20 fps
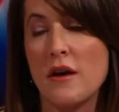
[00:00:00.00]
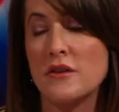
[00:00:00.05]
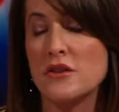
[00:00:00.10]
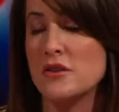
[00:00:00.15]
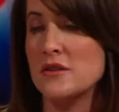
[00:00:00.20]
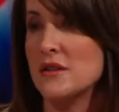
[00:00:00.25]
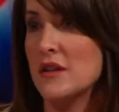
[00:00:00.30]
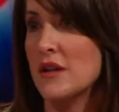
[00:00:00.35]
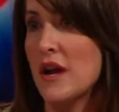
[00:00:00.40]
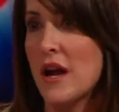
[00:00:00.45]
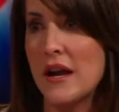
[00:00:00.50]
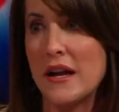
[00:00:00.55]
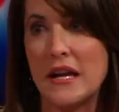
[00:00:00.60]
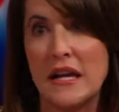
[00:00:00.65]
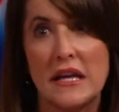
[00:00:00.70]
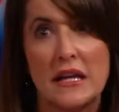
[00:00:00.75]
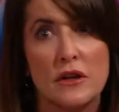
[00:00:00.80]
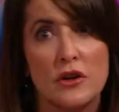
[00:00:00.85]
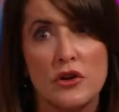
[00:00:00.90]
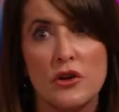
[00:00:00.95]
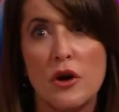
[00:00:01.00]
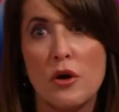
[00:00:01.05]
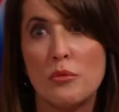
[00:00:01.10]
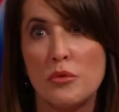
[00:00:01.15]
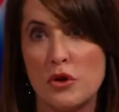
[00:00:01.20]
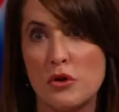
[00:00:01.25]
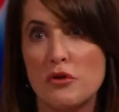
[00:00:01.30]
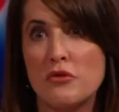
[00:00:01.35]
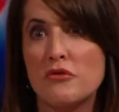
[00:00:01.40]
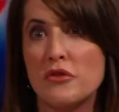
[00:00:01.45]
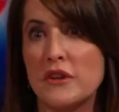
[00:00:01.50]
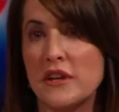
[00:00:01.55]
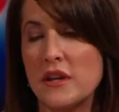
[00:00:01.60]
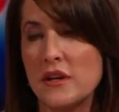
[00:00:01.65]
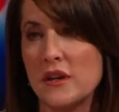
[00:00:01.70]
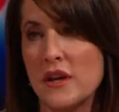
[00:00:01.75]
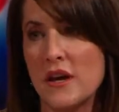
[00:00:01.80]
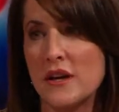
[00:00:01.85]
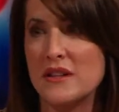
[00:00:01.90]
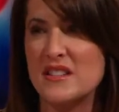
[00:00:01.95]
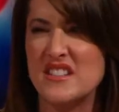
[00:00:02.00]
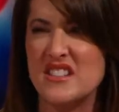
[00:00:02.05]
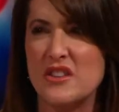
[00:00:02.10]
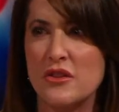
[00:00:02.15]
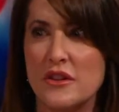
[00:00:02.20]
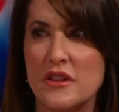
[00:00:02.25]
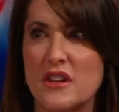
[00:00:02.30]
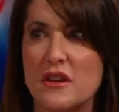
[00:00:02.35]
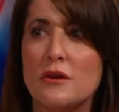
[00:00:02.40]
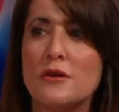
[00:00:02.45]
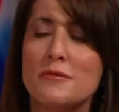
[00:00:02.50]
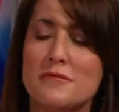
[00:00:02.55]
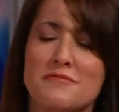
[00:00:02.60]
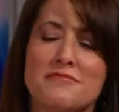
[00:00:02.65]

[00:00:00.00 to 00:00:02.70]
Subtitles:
just to kind of heal it all beautifully and kind of seal the deal.